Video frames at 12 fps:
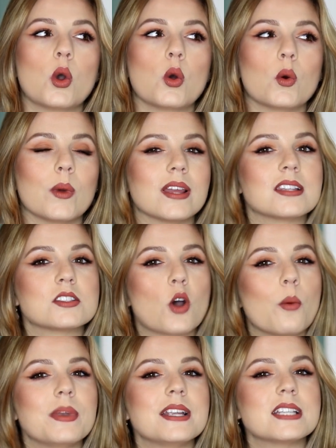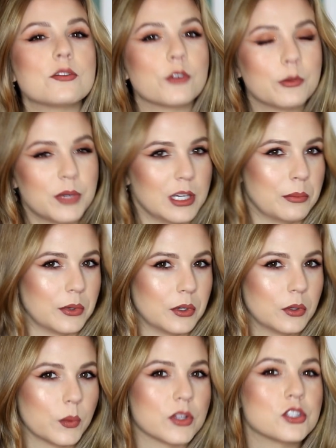with so many different
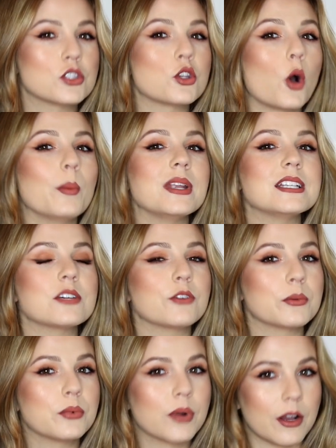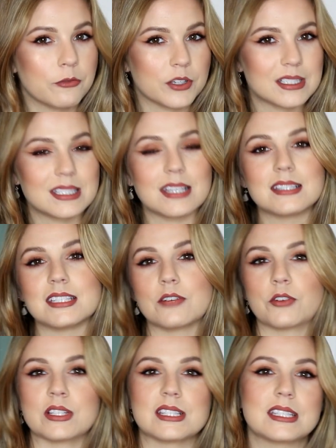people, with so many different preferences,
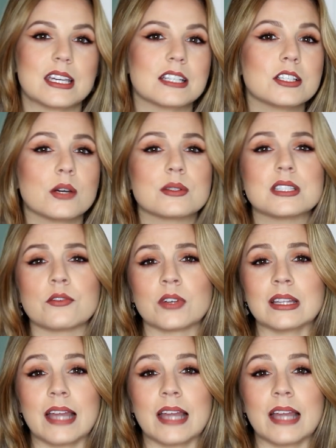different skin tones, different